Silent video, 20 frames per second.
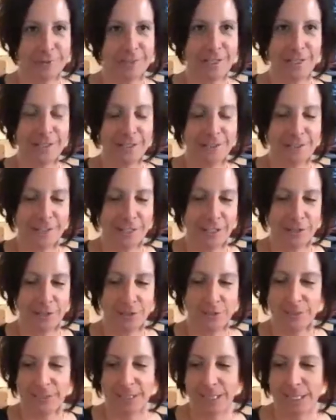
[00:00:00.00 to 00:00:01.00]
And
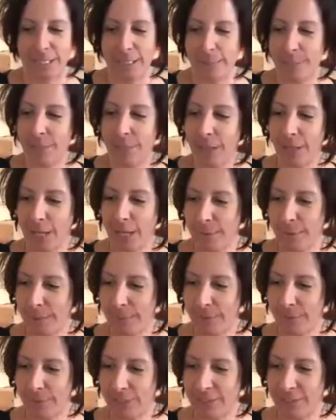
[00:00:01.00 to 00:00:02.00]
so for a lot of
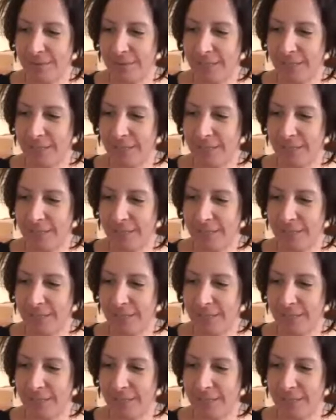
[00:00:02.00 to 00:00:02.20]
people, just